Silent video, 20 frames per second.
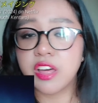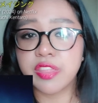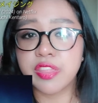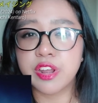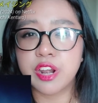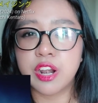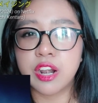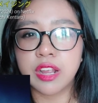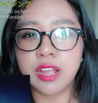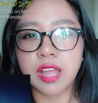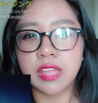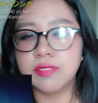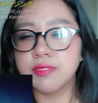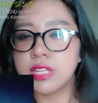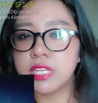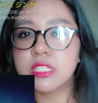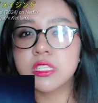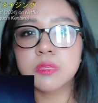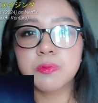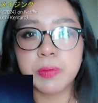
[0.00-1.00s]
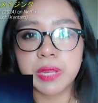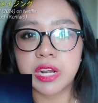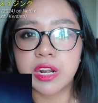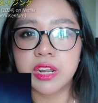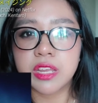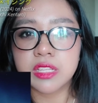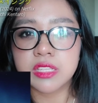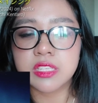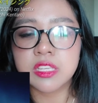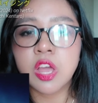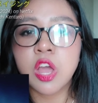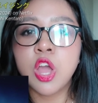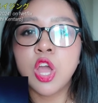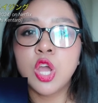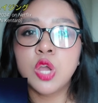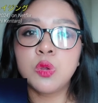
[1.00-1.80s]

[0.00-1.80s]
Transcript: other kind of like spirits